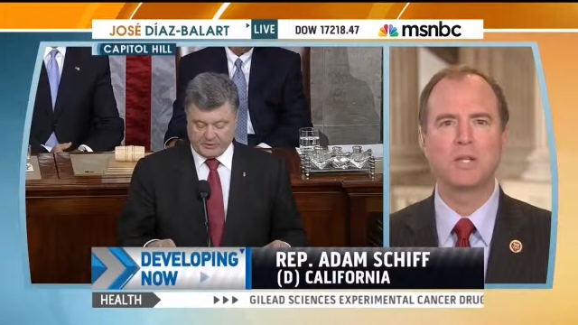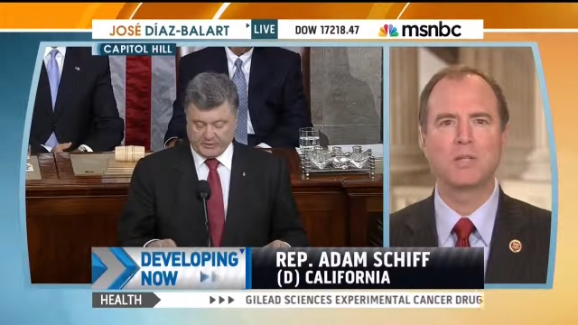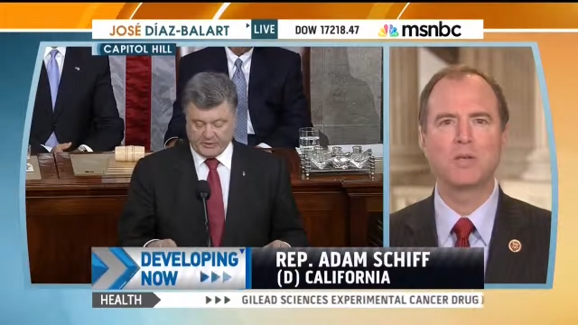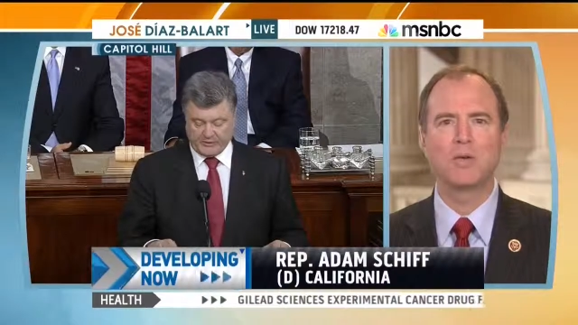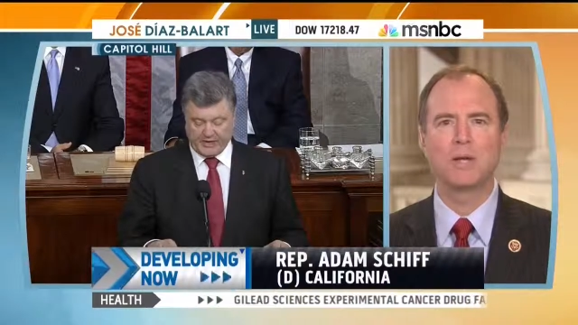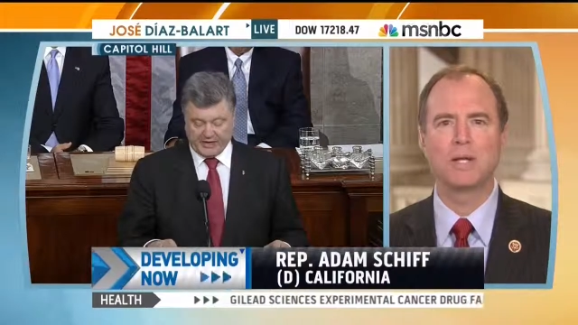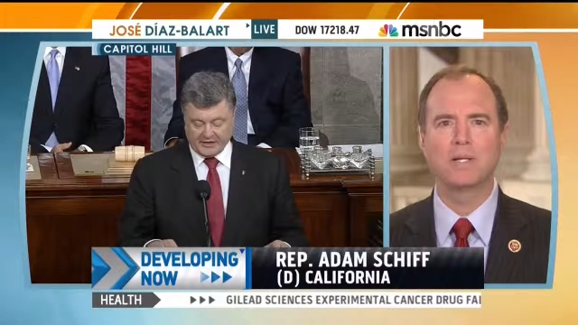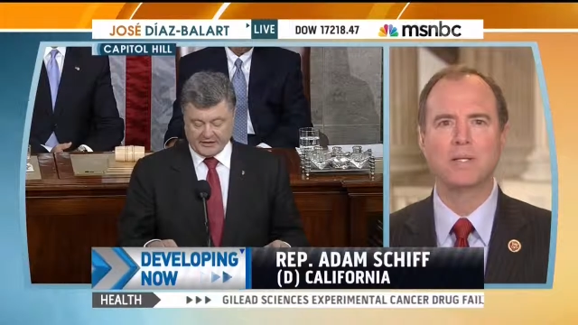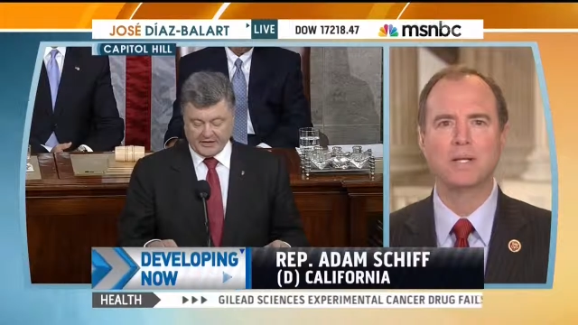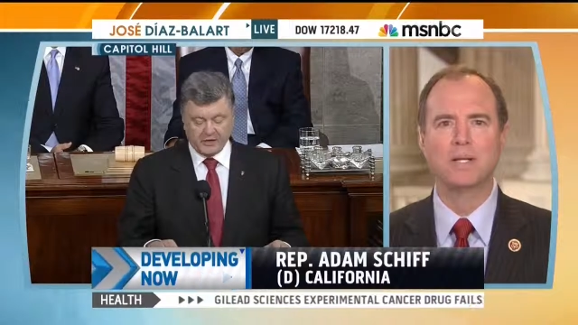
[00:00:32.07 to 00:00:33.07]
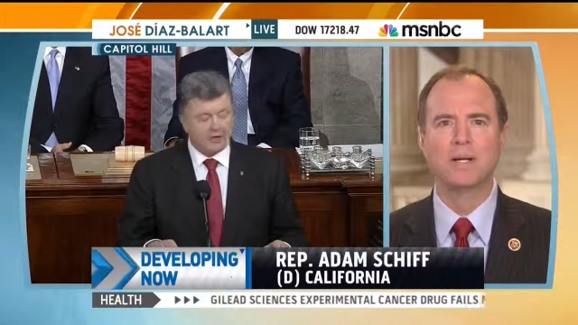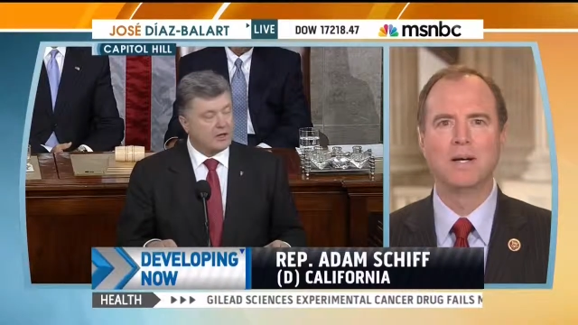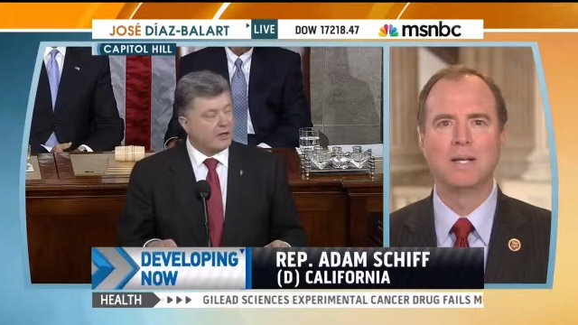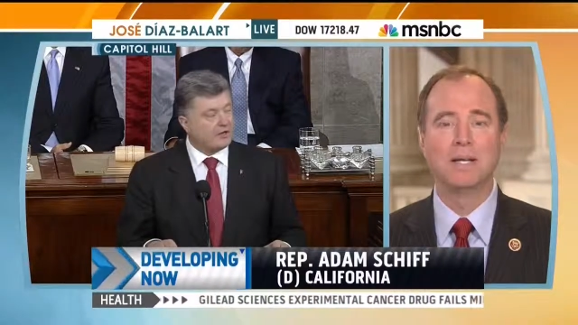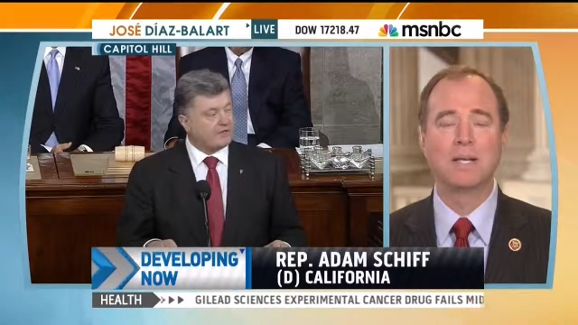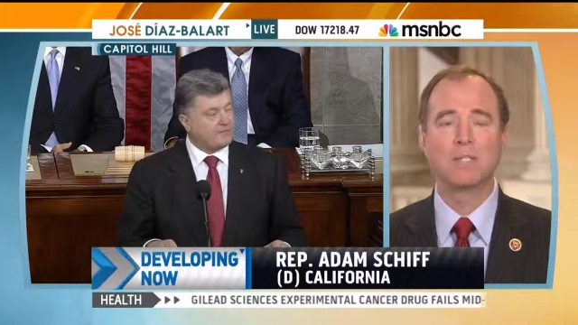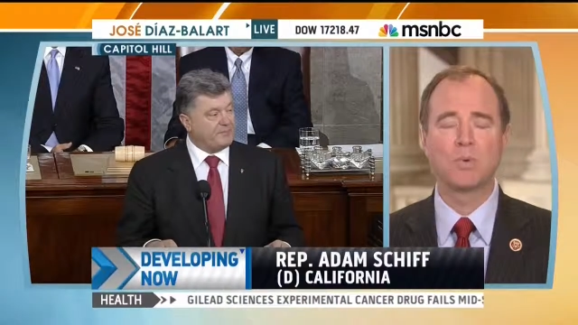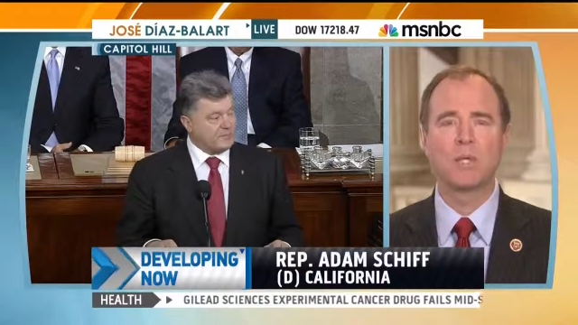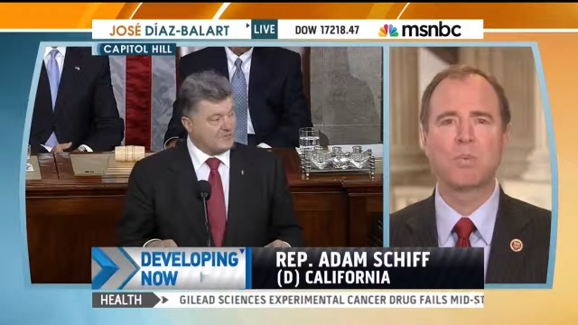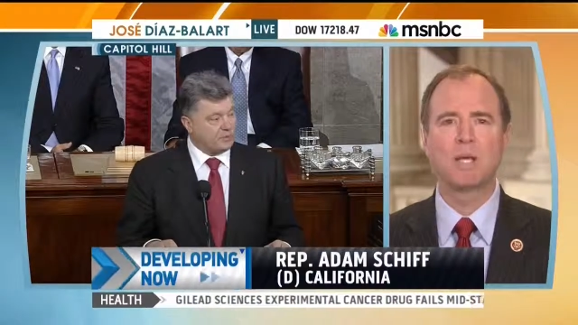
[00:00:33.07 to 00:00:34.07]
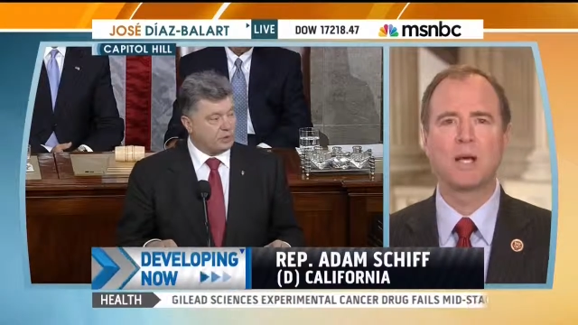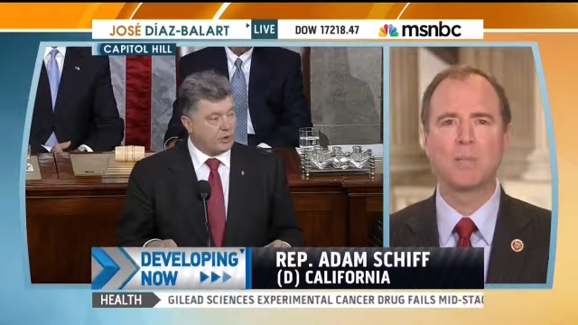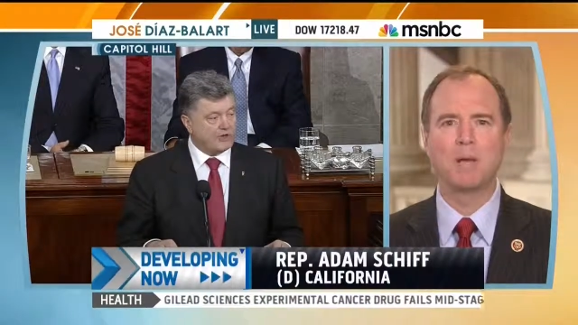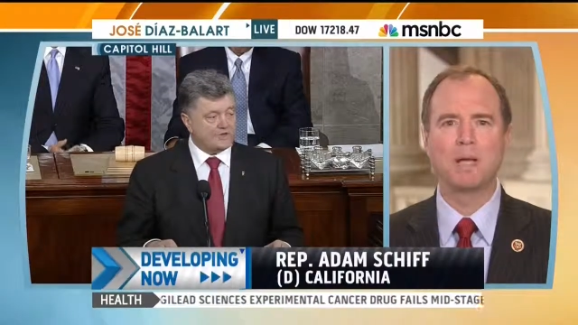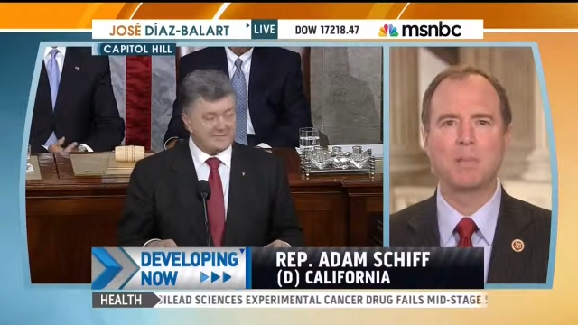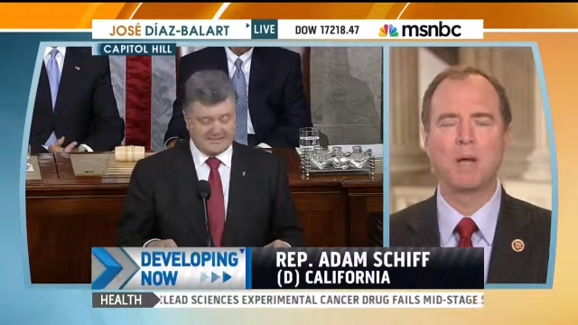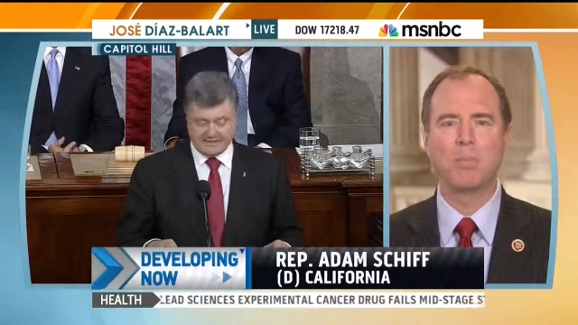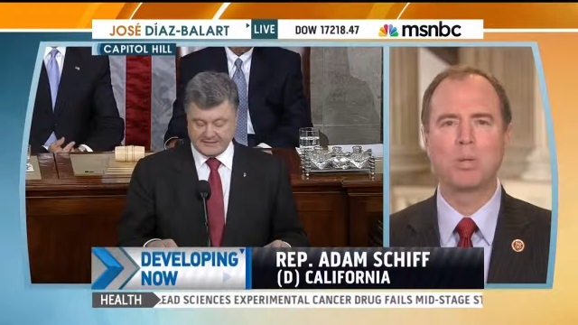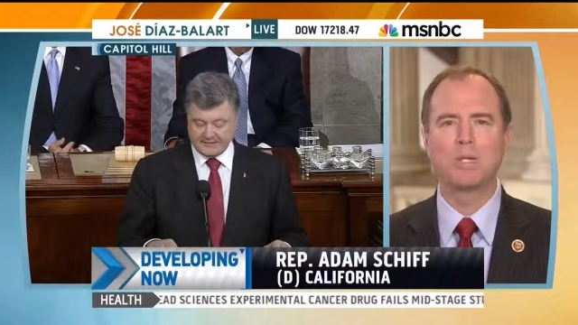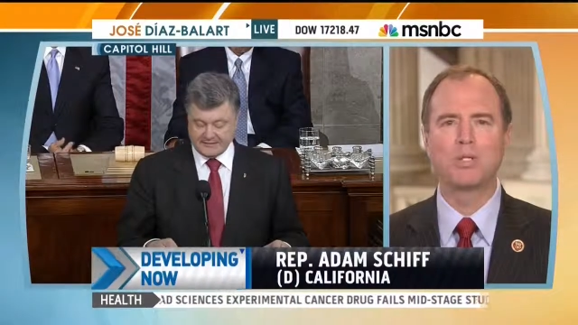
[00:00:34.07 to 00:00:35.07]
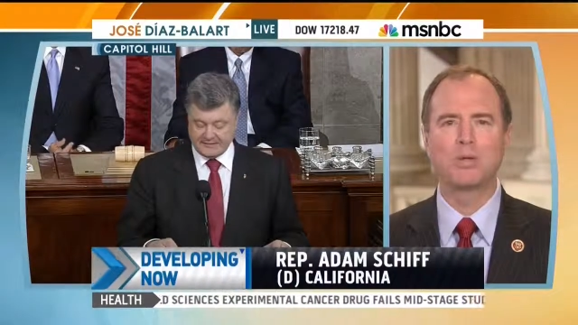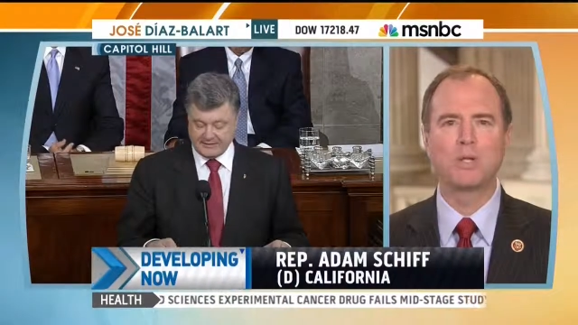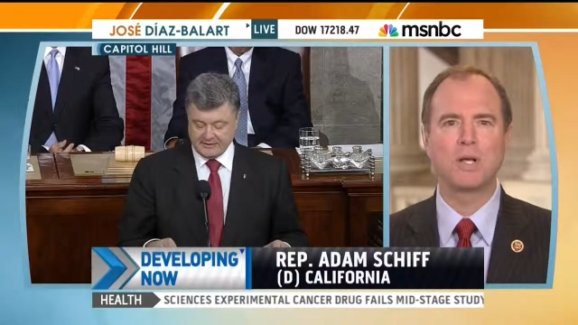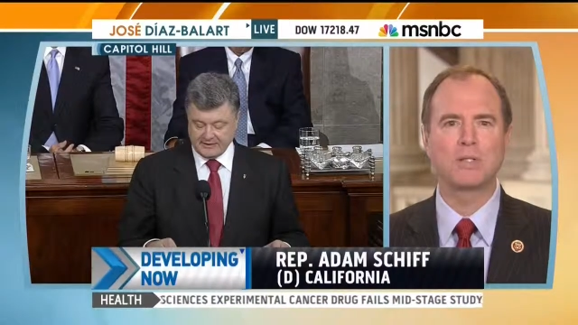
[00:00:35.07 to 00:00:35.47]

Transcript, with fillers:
Speaker 1: into Ukraine, it has really become a belligerent,